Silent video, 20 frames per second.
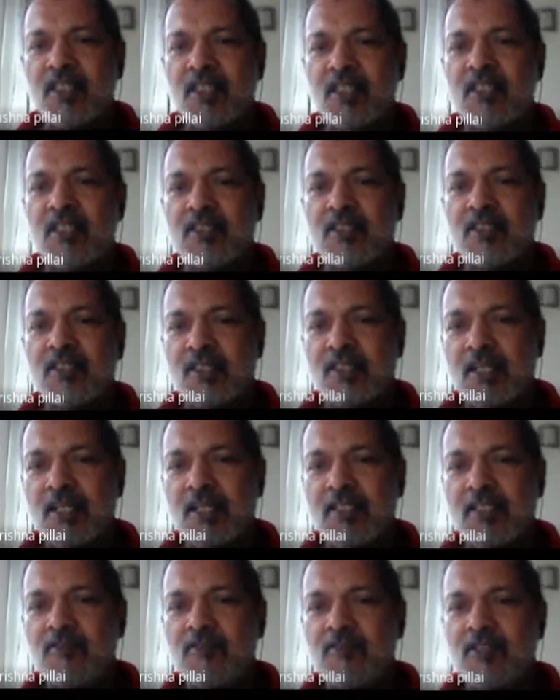
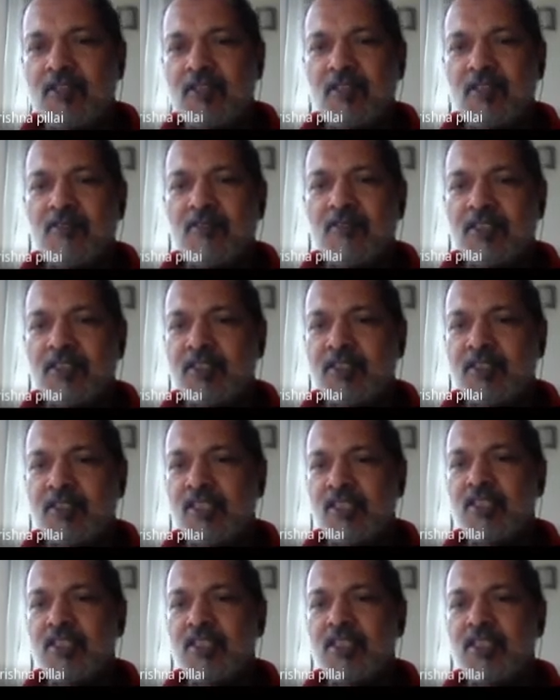conductivity was
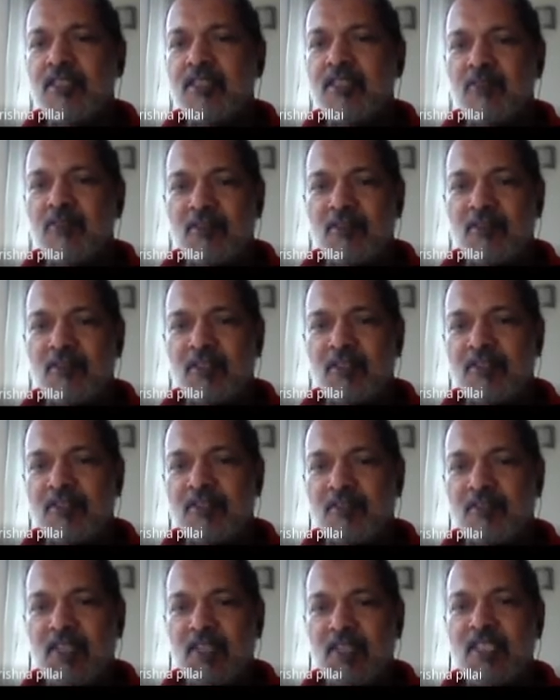changing, or there was a
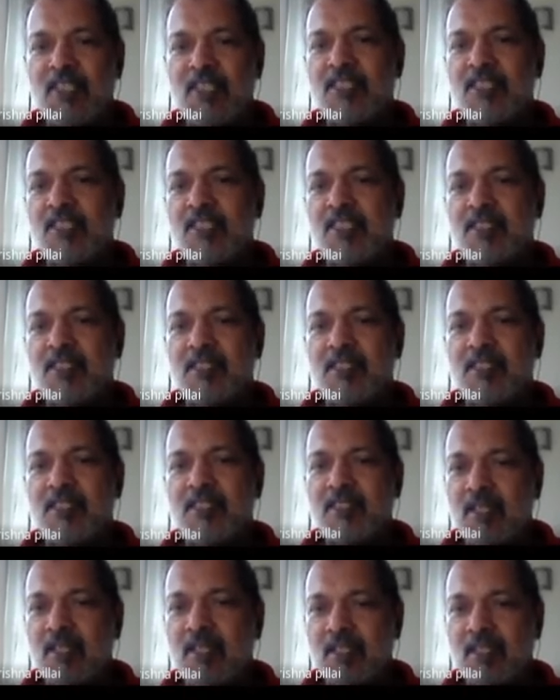variation in
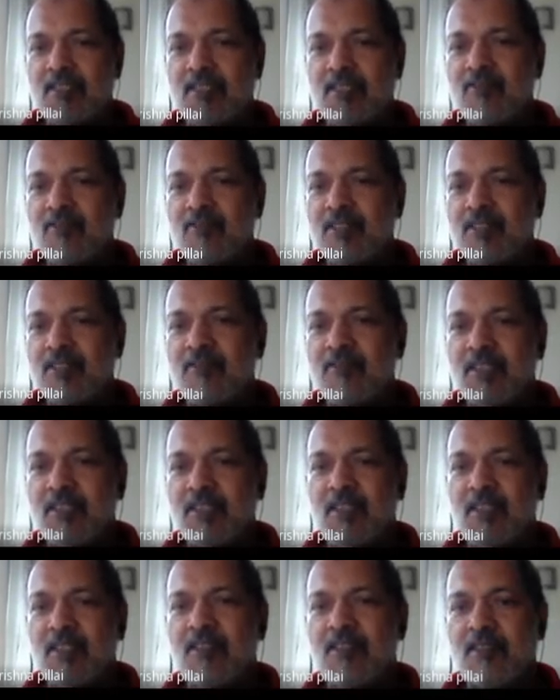conductivity with
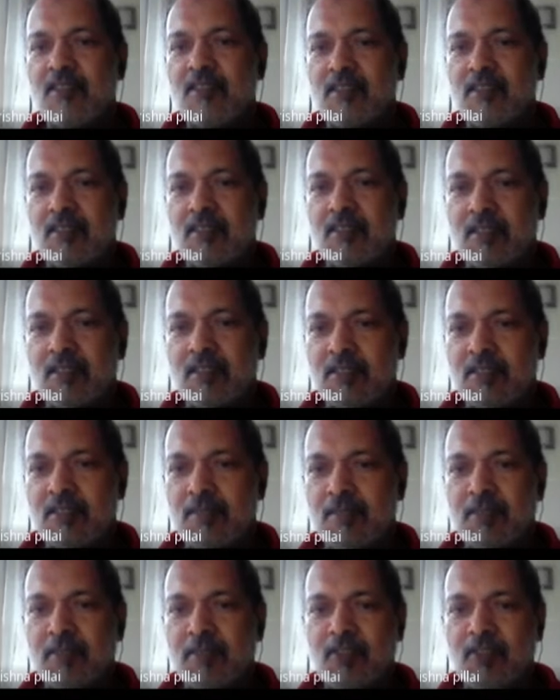the
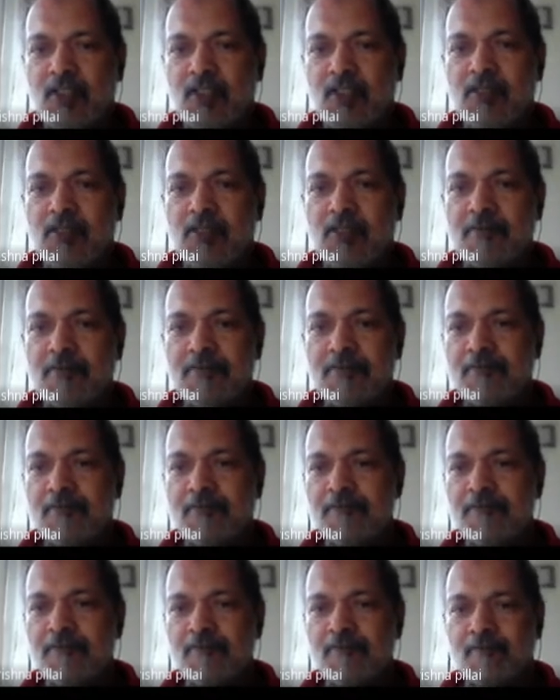temperature,
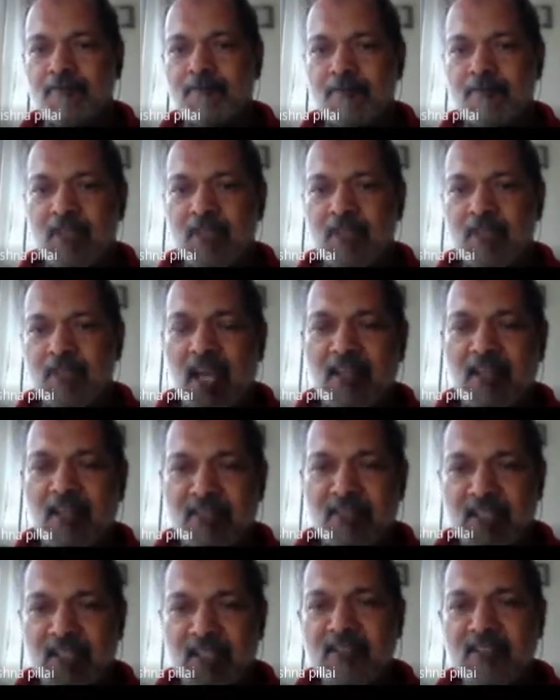and
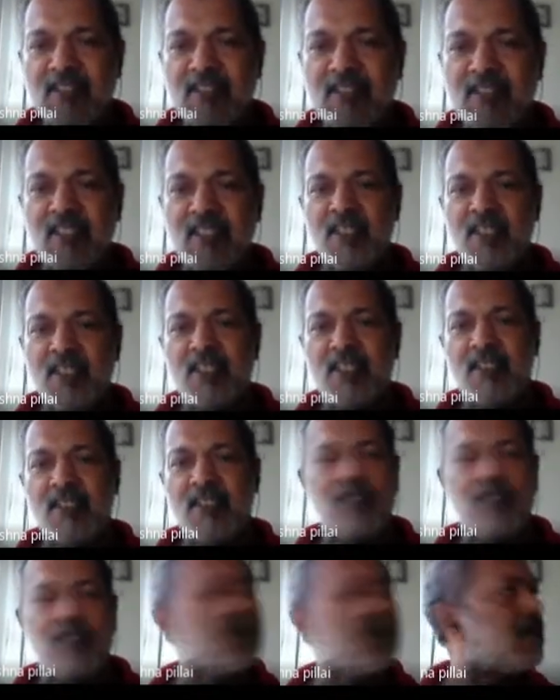then
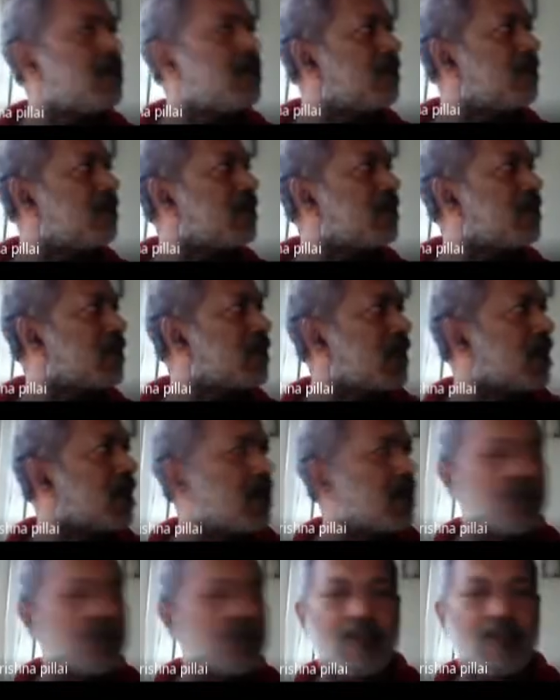uh, the
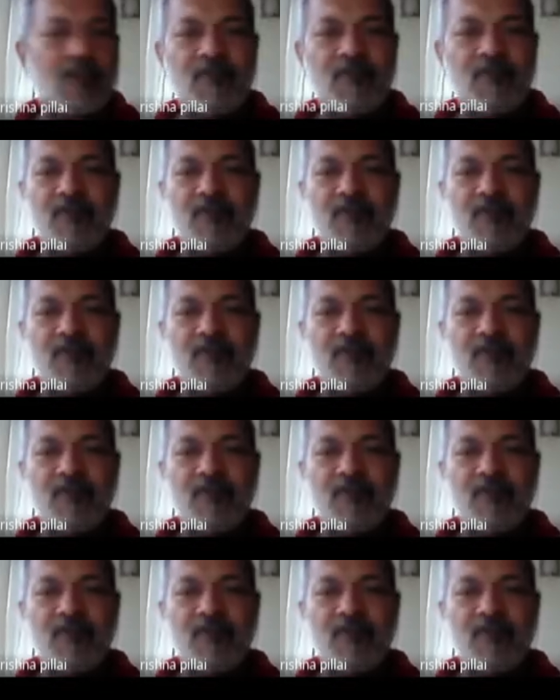nature of